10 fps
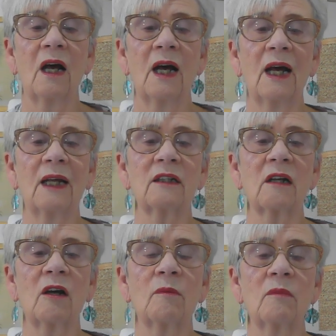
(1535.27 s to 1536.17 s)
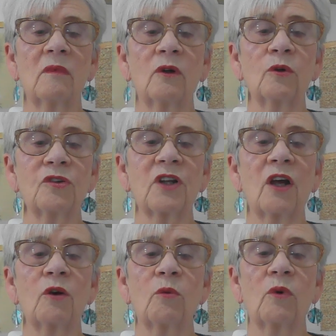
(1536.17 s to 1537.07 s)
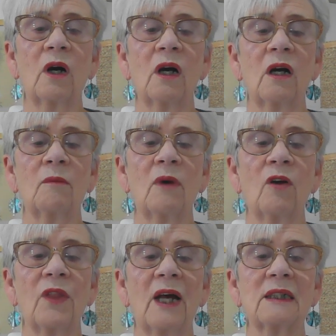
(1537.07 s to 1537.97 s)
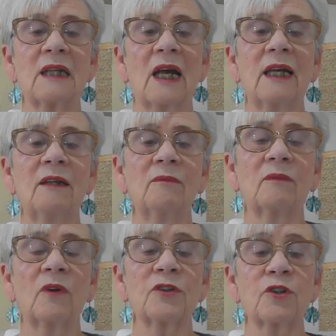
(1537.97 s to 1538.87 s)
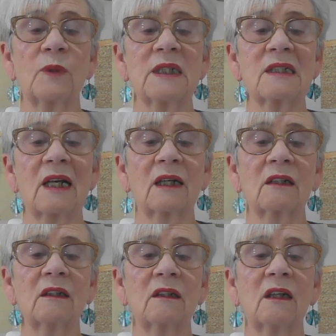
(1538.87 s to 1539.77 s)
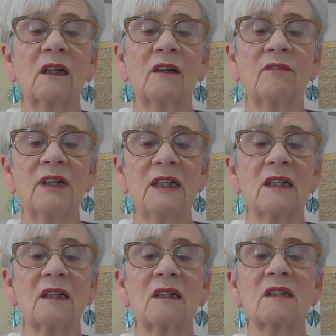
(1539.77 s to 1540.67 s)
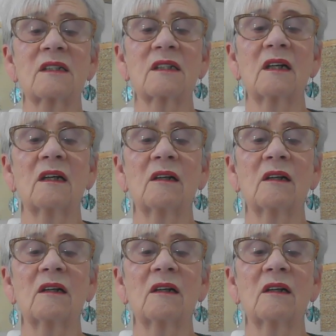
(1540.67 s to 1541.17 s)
And also on that day, on the 22nd, Venus